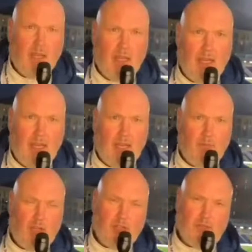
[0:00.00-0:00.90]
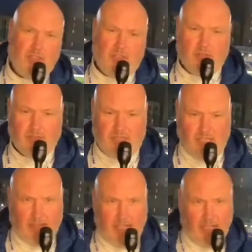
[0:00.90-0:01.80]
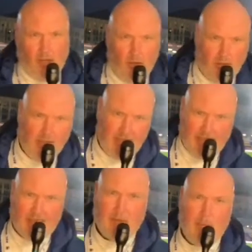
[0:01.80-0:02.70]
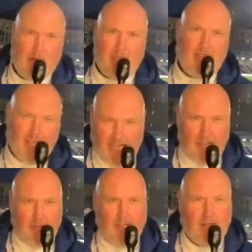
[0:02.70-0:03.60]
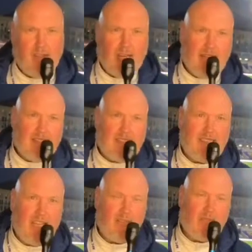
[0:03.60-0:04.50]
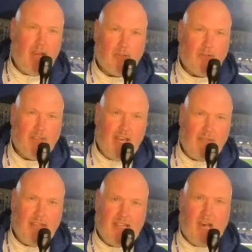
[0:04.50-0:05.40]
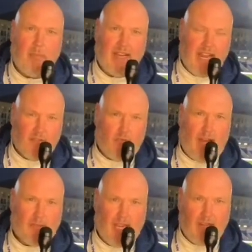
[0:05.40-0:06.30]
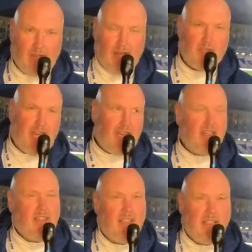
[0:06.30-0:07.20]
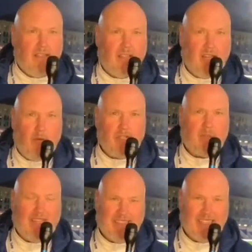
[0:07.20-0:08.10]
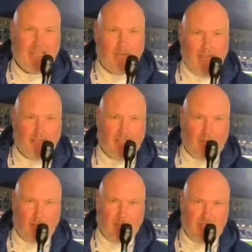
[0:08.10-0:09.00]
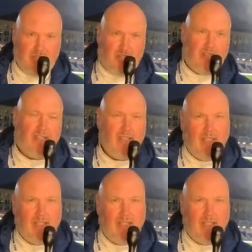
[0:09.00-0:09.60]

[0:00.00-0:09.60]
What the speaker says: And welcome to Don's TV on this Monday evening and the second round of the FA Cup against Ramsgate. Ramsgate, the lowest placed team left in the competition.